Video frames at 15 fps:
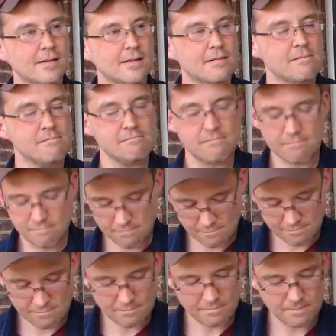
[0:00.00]

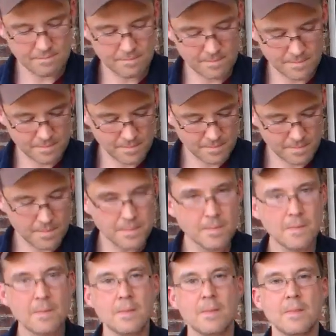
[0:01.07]

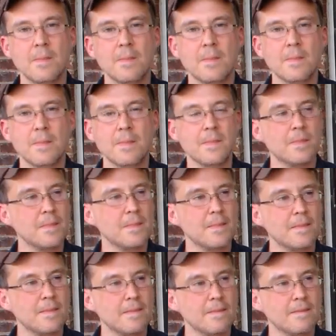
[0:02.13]

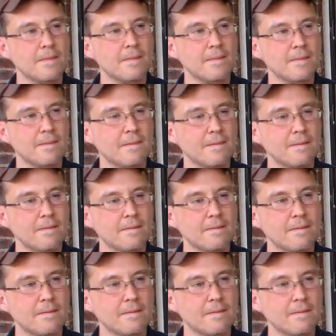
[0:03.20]

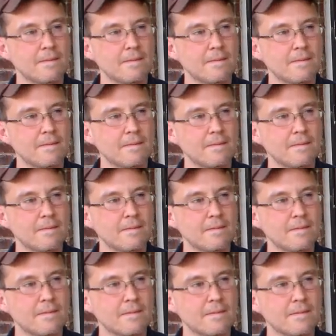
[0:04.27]

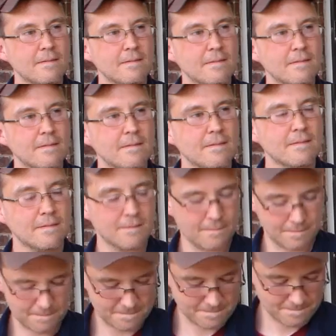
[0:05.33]

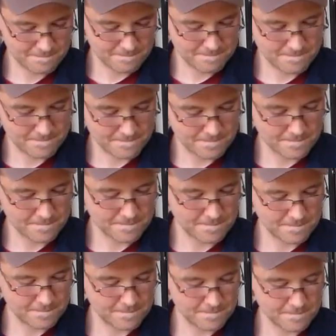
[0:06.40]

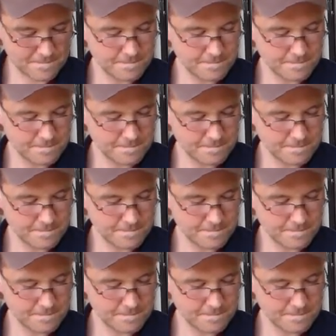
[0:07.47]
(not speaking)